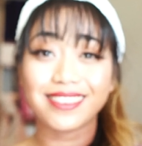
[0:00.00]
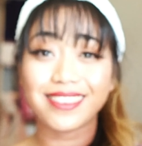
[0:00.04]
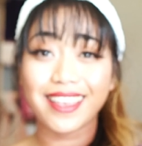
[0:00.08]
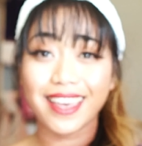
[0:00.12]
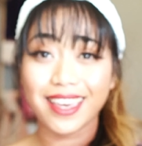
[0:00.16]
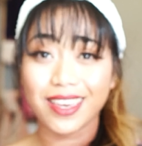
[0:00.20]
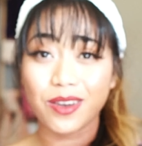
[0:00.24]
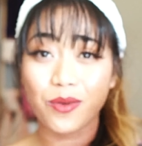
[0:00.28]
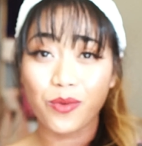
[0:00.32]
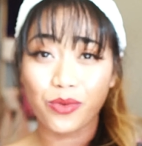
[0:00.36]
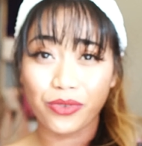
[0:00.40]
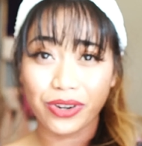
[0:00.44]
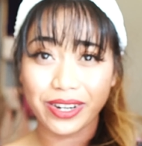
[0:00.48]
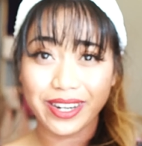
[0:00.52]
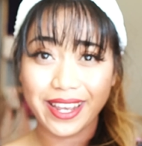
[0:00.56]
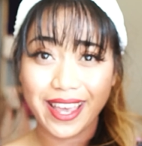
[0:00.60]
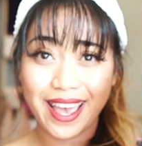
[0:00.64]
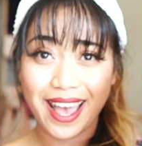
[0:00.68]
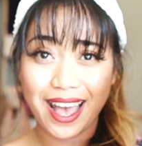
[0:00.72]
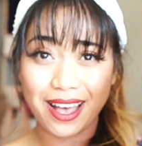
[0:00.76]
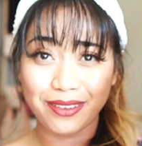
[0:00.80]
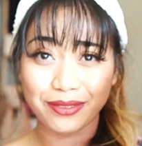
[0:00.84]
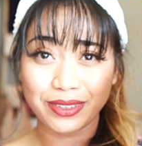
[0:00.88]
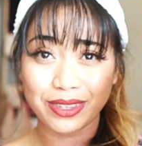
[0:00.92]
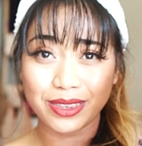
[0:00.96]
they already
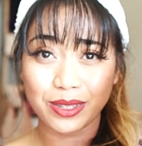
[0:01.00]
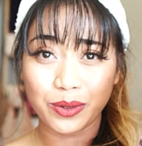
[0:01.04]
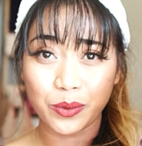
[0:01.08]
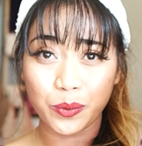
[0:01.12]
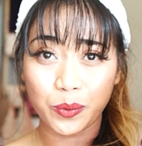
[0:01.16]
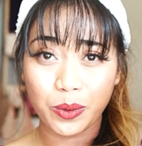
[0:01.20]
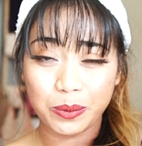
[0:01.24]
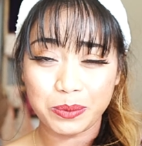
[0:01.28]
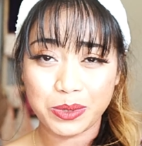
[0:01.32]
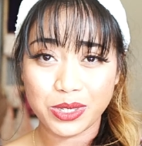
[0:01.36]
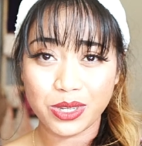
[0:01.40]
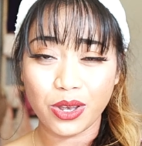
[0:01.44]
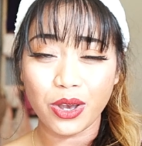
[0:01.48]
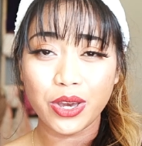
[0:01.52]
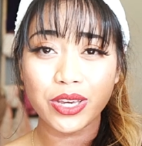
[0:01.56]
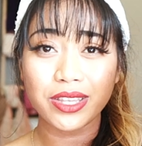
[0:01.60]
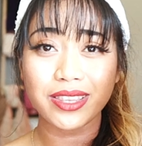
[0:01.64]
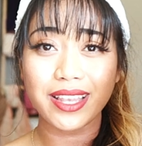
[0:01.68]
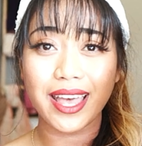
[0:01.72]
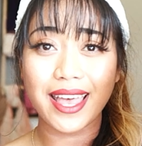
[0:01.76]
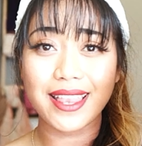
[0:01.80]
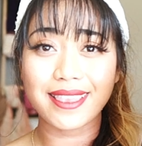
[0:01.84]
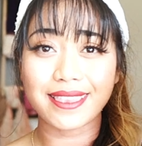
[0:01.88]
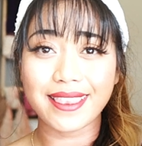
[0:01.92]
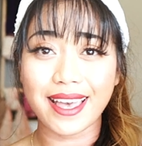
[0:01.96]
have in their website,
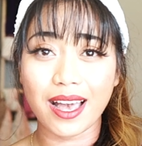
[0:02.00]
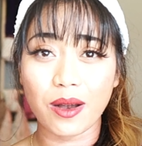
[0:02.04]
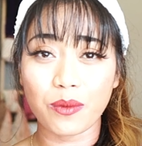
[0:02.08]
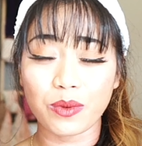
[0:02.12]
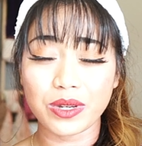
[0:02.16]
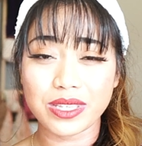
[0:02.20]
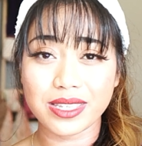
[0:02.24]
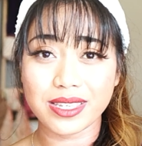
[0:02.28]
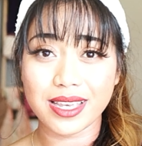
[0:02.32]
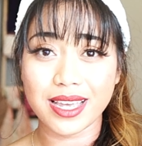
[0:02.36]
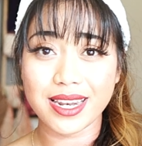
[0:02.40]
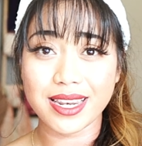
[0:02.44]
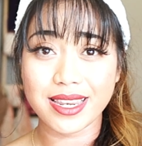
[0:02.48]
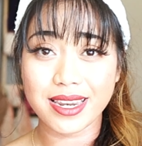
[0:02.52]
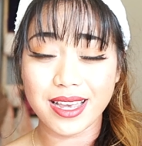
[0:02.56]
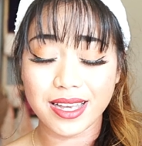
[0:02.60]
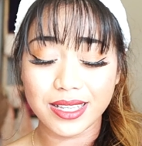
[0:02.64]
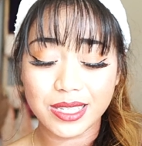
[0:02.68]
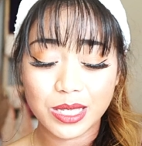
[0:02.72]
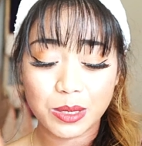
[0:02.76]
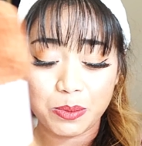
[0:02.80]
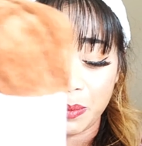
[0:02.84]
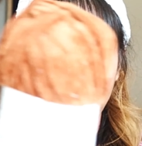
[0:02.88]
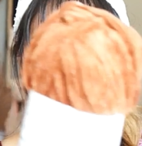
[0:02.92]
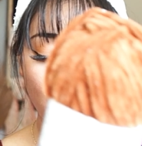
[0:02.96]
and that was
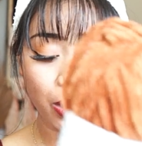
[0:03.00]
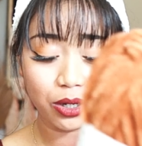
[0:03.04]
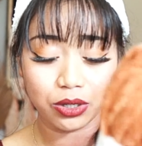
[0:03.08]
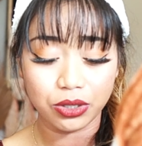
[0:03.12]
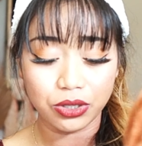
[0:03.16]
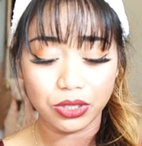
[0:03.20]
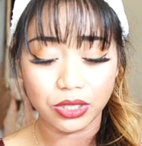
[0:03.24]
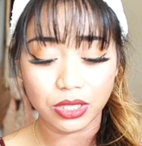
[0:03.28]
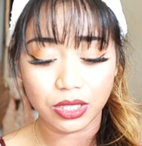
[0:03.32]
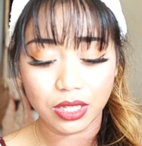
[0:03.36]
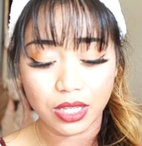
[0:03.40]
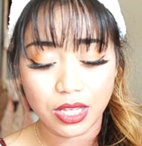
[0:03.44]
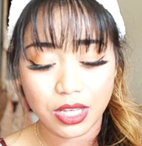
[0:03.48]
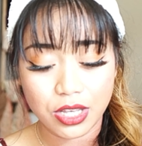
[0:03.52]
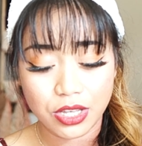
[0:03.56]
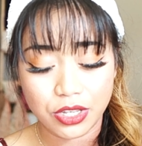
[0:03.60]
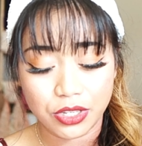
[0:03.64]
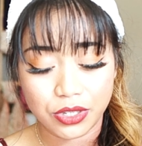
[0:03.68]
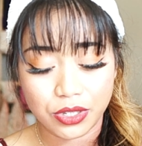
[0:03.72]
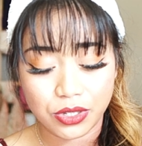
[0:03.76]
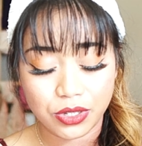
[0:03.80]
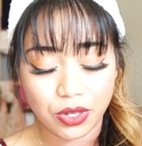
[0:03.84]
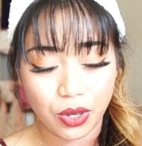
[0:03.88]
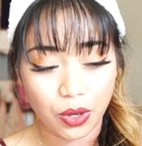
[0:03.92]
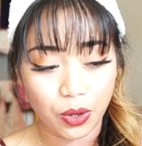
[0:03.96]
non-sparkle.
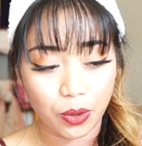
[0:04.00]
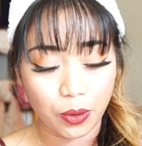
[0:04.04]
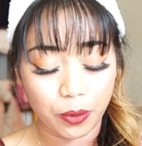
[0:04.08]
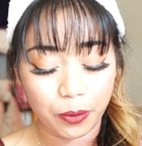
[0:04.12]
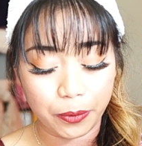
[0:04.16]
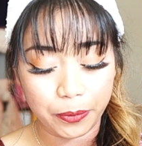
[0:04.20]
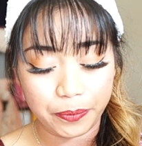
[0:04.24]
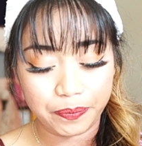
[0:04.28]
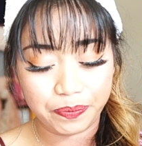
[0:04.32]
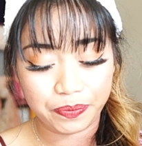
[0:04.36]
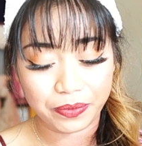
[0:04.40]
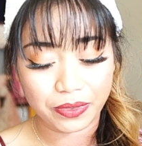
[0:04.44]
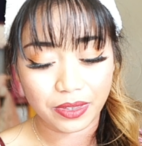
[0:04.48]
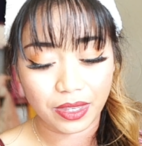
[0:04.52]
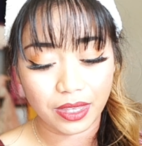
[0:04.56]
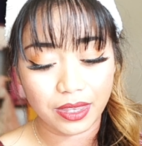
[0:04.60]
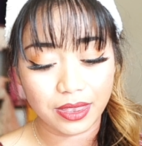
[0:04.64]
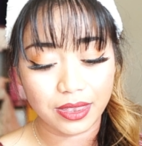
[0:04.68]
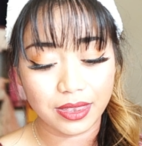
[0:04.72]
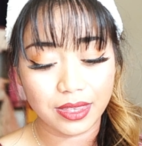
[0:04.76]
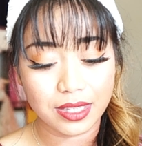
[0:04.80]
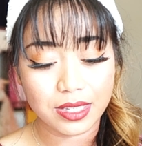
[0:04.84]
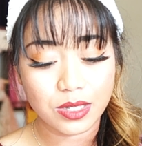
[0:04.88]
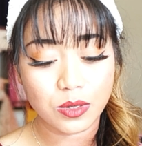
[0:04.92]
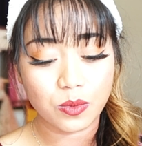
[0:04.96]
So
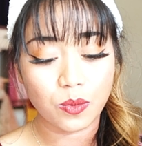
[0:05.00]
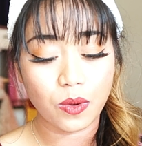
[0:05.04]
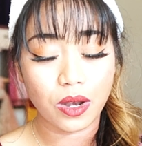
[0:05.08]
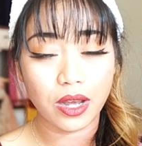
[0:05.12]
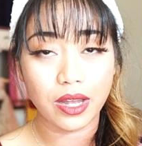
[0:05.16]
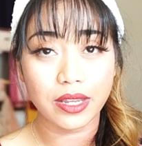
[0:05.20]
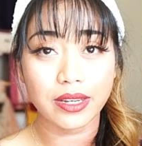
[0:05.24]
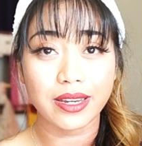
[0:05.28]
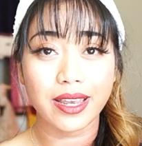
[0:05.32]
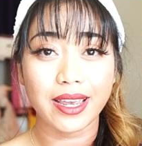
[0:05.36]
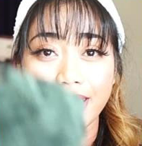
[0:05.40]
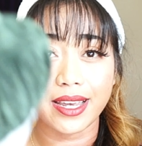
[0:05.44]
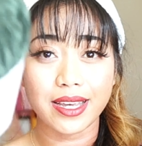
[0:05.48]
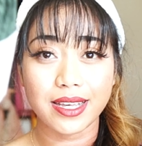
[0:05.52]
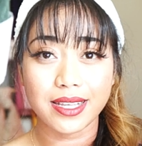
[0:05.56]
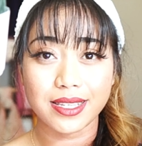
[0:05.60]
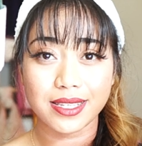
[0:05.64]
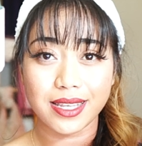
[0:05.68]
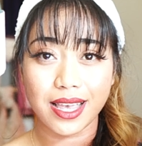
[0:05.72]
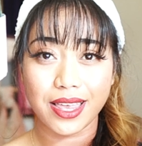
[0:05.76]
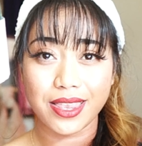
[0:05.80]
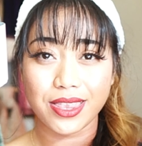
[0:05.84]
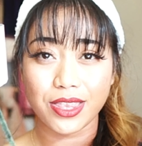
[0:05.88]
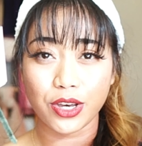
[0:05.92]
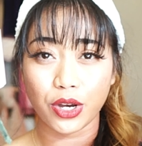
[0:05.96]
this one is
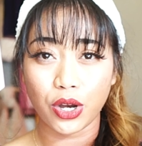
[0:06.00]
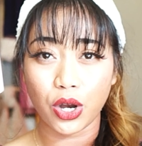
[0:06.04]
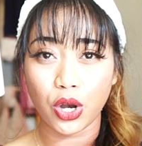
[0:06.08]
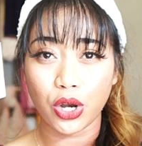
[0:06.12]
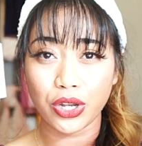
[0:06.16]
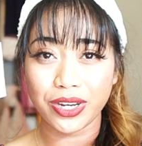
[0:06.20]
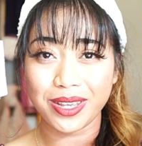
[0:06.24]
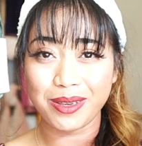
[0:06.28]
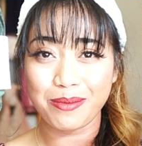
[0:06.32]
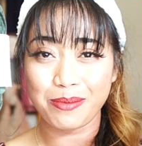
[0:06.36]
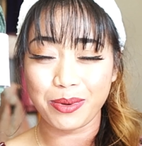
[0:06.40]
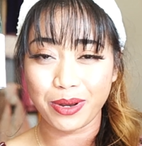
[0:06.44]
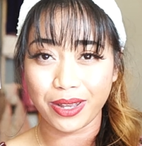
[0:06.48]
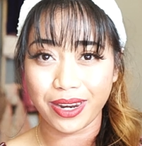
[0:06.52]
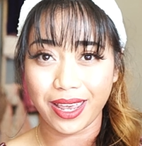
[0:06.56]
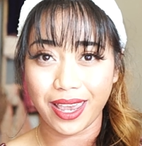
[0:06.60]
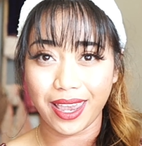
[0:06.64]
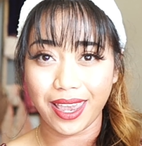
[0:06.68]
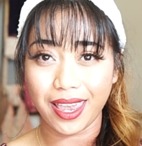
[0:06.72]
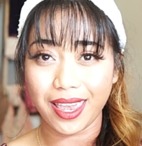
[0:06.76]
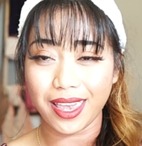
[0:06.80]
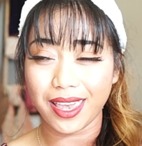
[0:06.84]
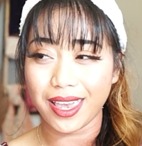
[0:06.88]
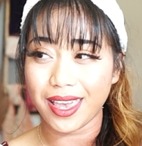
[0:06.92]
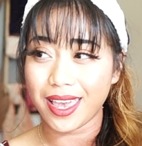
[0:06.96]
the Honey
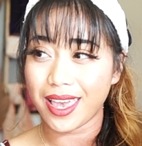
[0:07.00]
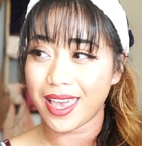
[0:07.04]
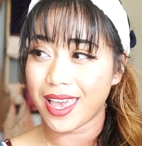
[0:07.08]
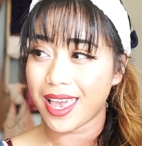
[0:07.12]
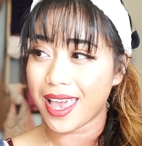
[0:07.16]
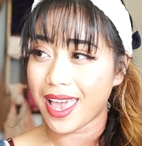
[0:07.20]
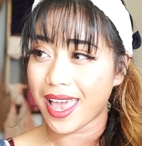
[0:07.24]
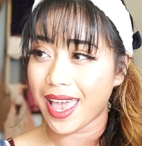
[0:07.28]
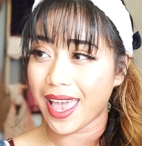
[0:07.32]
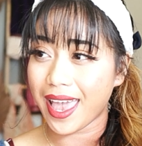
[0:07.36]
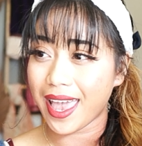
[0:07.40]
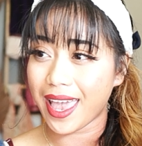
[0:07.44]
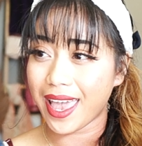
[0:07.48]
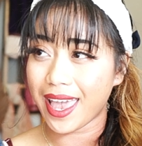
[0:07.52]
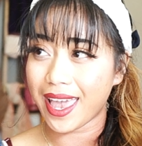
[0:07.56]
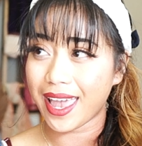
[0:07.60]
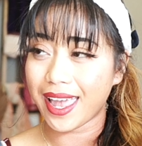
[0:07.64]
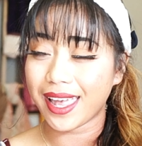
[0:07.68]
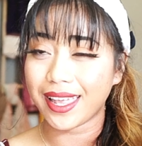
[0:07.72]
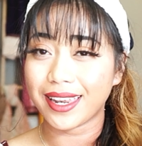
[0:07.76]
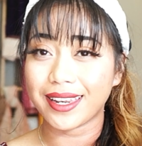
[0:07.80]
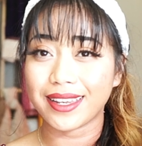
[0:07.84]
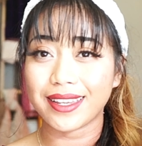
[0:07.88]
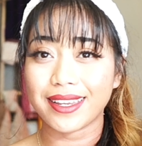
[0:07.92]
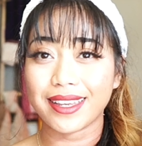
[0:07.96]
Bunny,
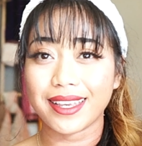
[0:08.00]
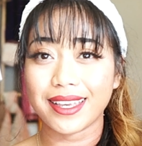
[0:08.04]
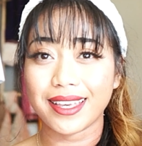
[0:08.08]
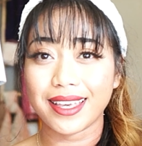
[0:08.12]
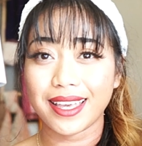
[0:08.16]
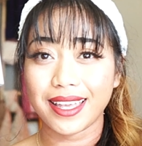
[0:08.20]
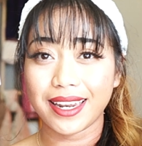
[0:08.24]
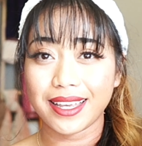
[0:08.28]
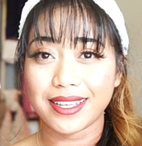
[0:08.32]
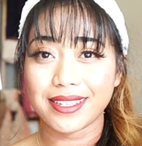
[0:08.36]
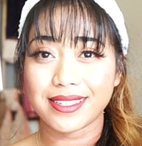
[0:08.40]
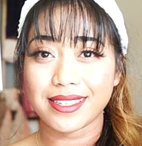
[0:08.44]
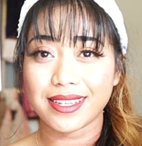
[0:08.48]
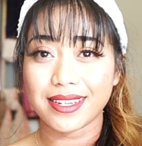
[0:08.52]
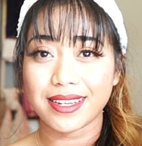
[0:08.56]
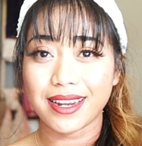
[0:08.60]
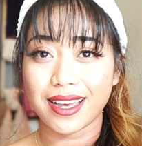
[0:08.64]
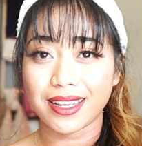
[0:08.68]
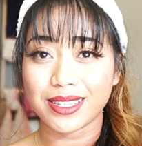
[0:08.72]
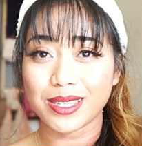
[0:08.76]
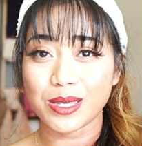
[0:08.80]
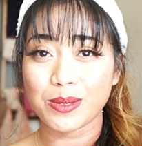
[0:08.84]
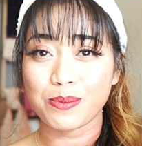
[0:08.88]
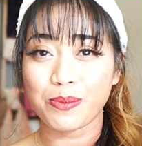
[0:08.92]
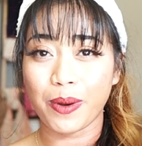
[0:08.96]
and it is a
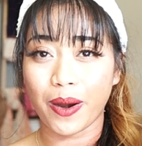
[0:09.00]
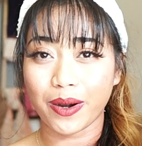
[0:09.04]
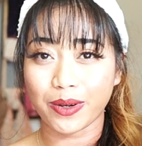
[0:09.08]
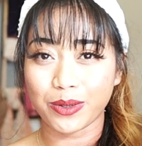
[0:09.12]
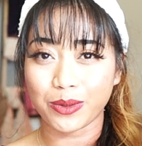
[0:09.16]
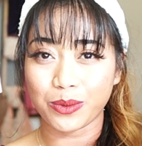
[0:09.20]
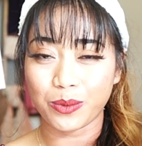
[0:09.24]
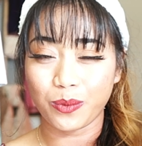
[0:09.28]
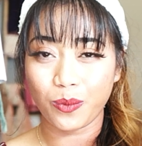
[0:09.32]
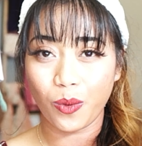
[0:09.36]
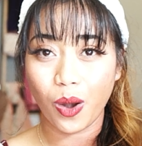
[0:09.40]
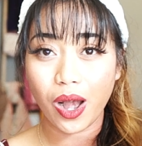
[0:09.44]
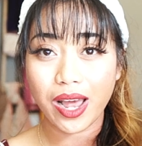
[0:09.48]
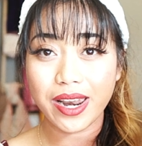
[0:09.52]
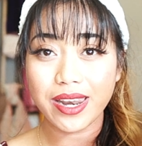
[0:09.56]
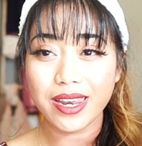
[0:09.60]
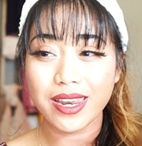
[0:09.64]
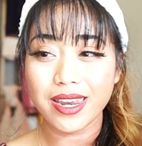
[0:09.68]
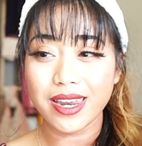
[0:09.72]
non-sparkle one.